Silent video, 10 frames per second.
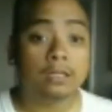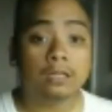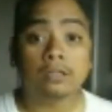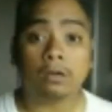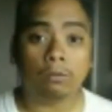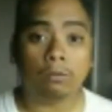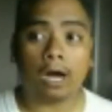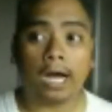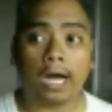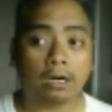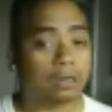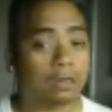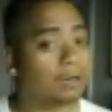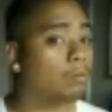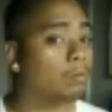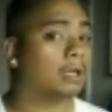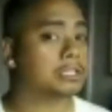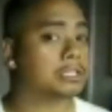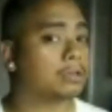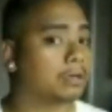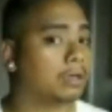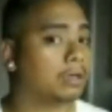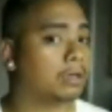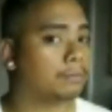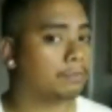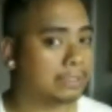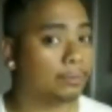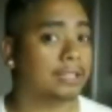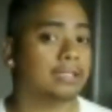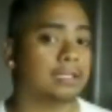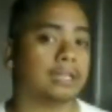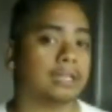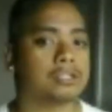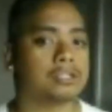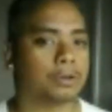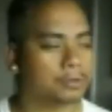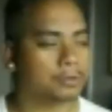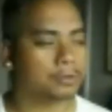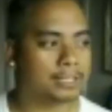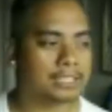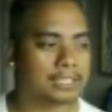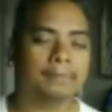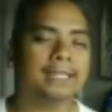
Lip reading: So I kind of want to start off with tonight's show with something